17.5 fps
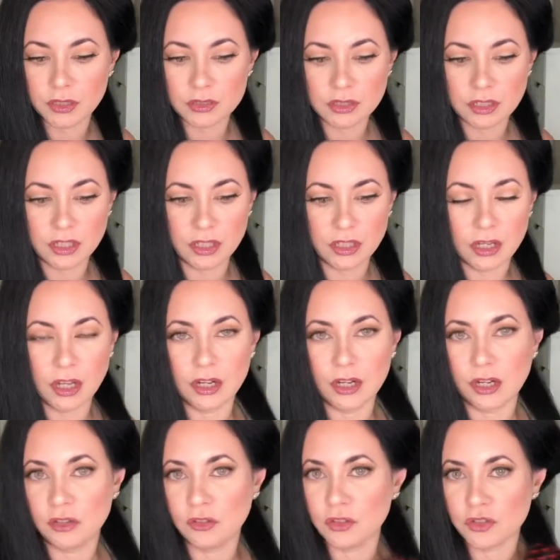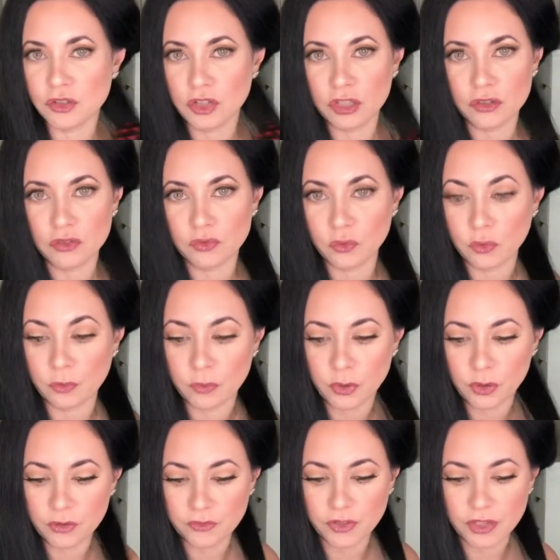and I'm not gonna try to do it
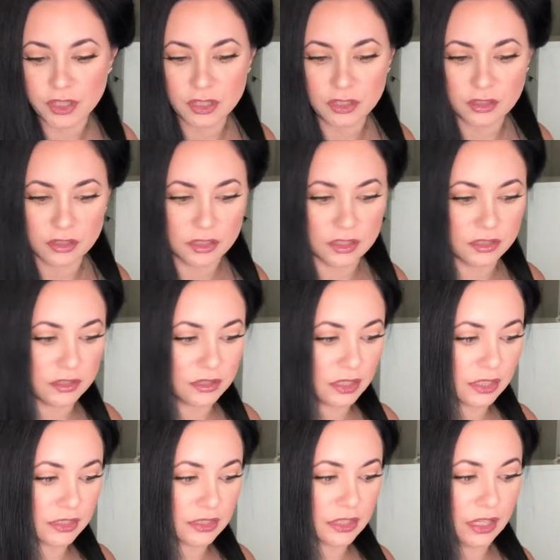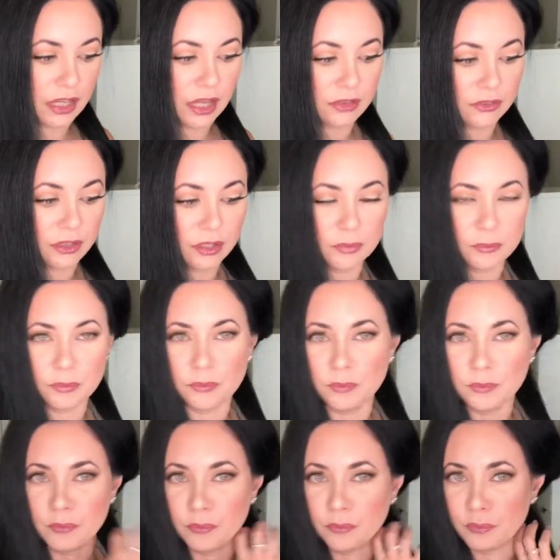perfect either, because that's not the
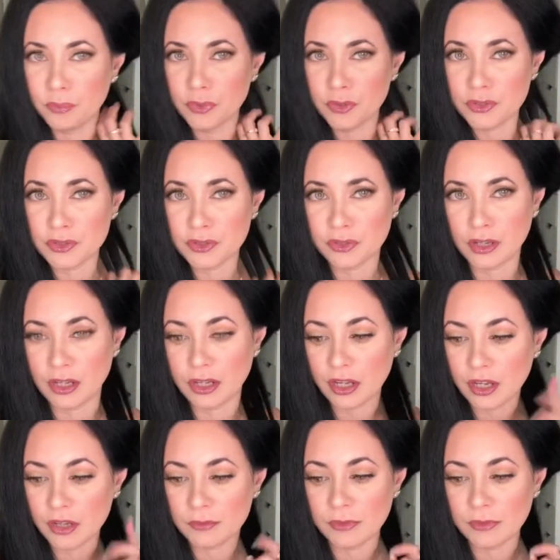person I am.